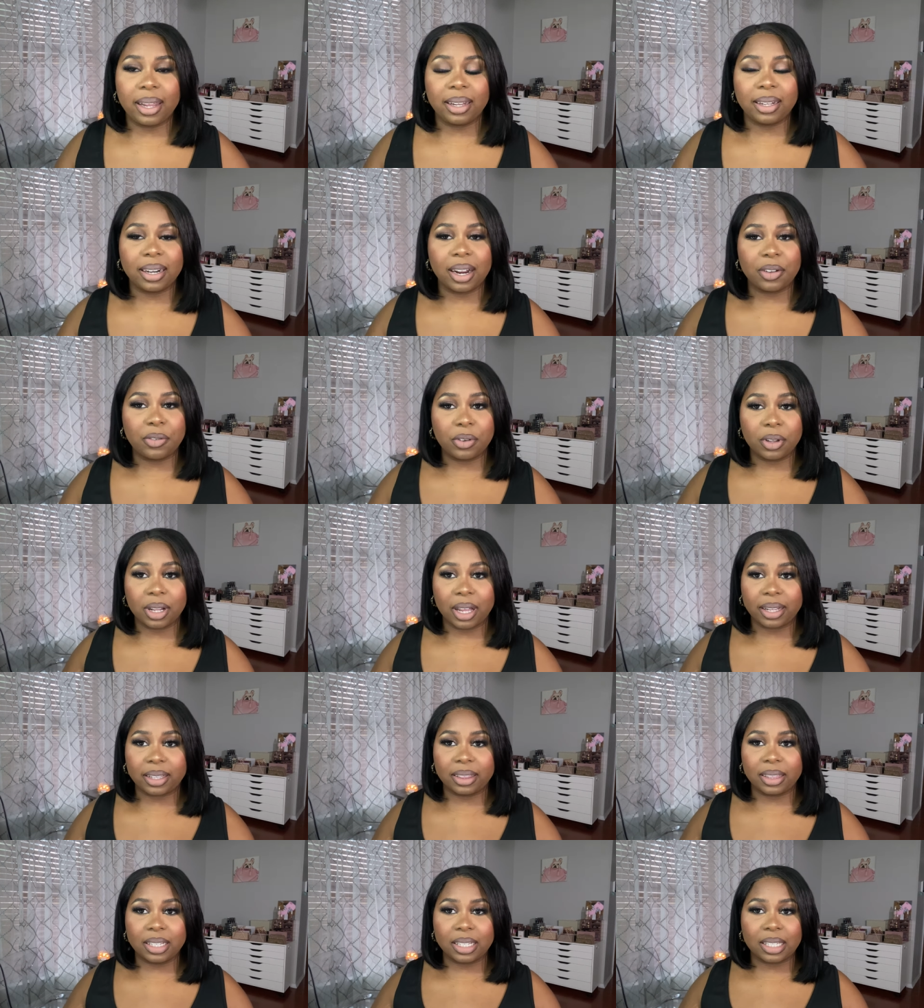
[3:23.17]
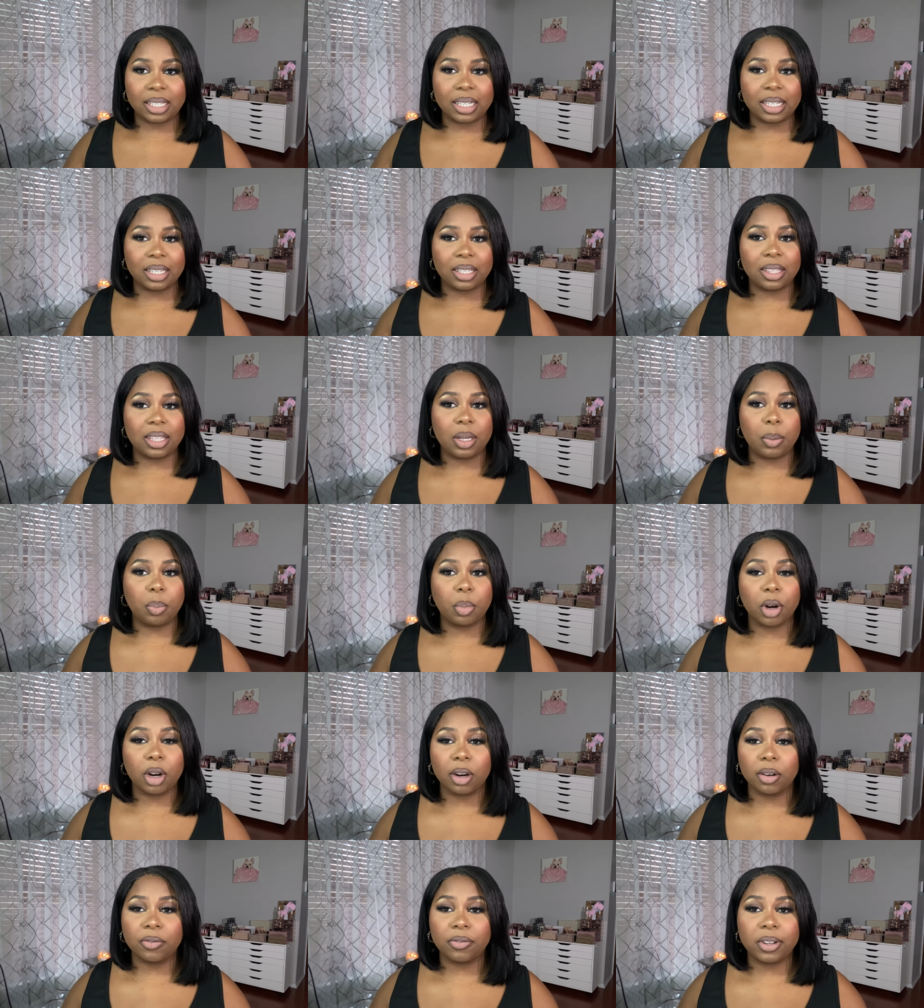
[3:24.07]
And I feel like this is the
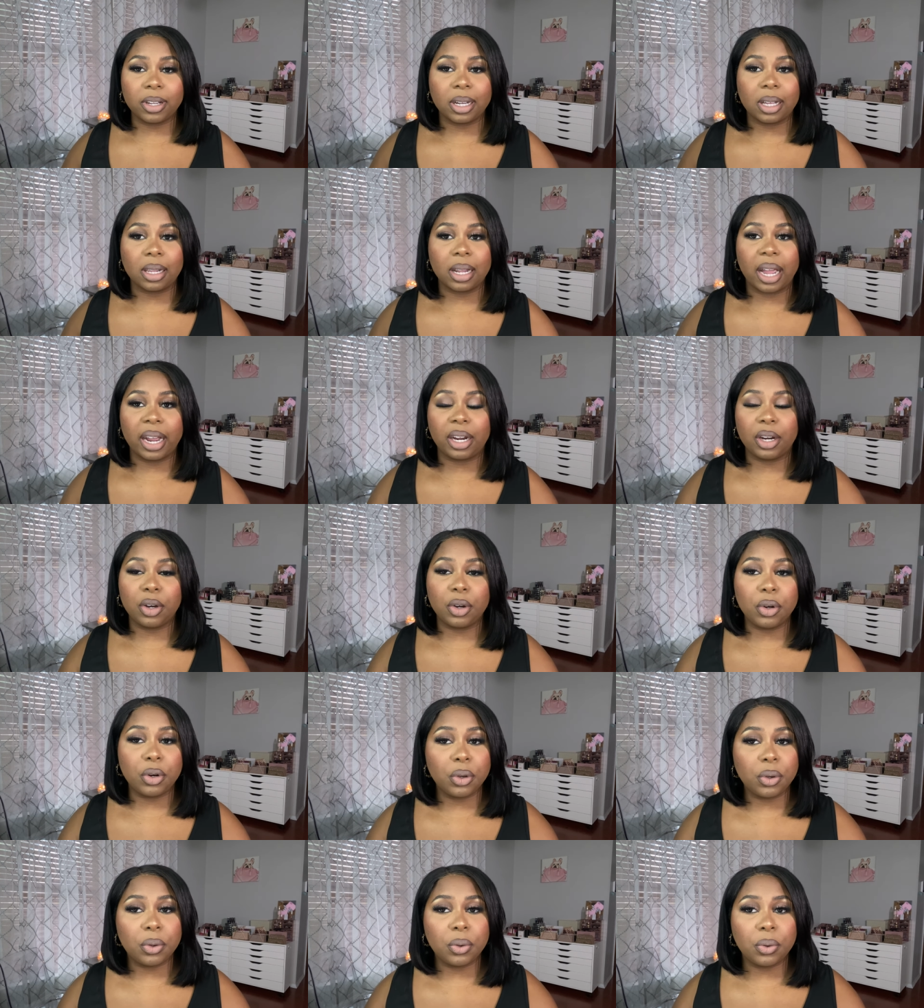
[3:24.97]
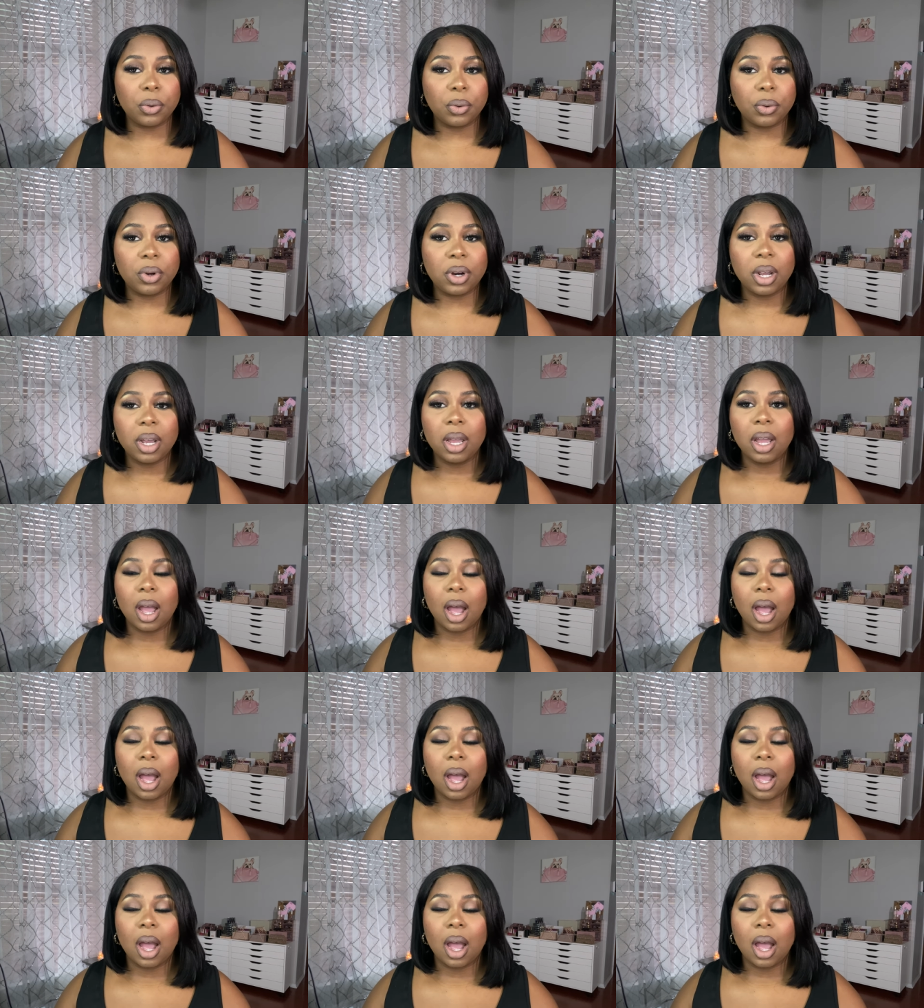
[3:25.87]
perfect like nude.